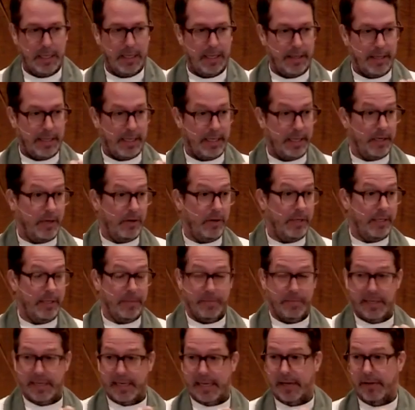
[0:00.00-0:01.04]
They know him,
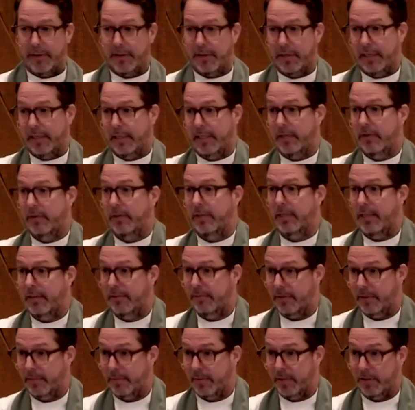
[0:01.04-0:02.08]
but now they don't love
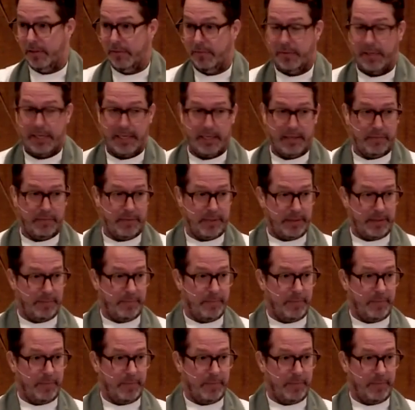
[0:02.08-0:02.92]
him. They're afraid of him.